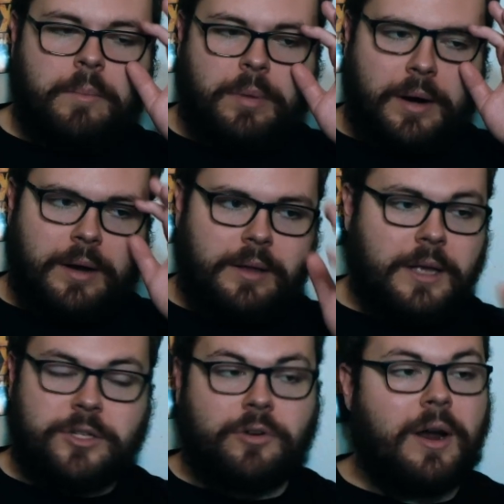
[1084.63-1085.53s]
But
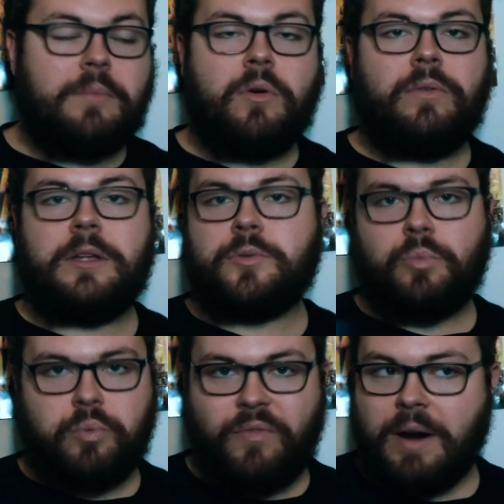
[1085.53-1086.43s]
it's a great movie. It's
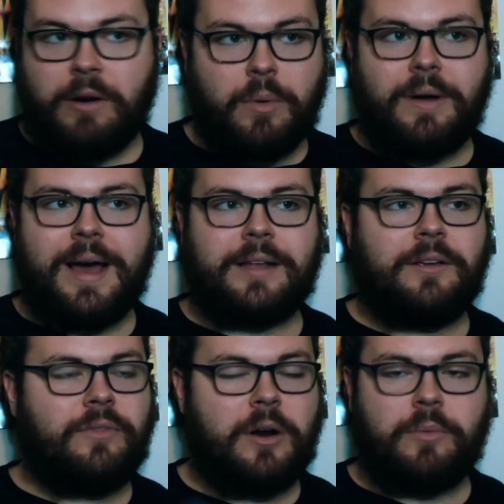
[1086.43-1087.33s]
very well
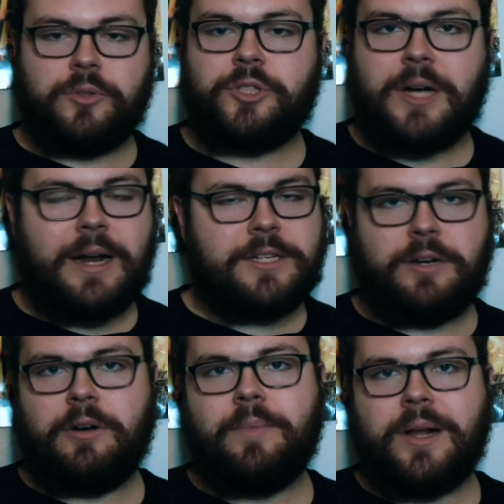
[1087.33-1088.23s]
acted, very well shot, as
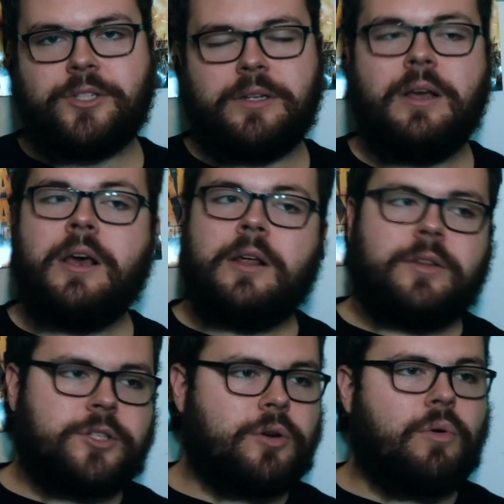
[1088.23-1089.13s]
I already mentioned.
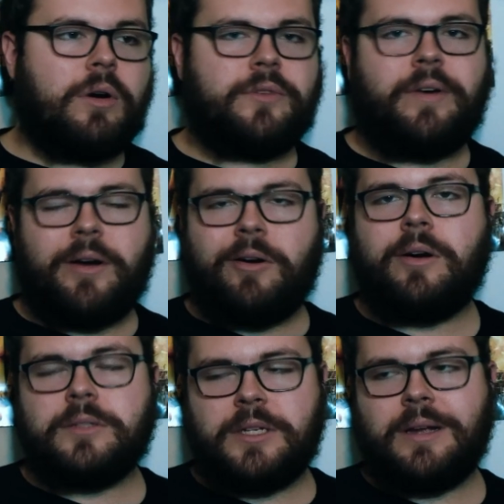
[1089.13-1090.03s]
The score is very
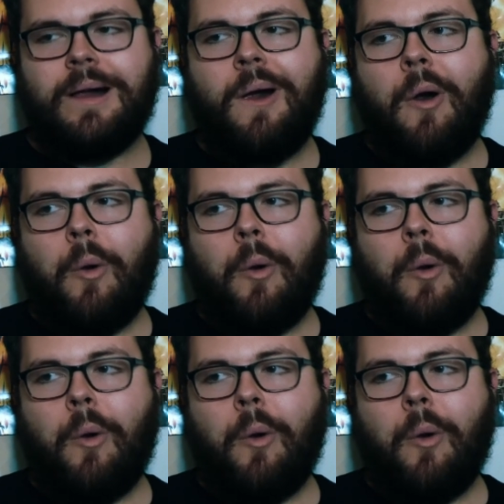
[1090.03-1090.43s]
haunting.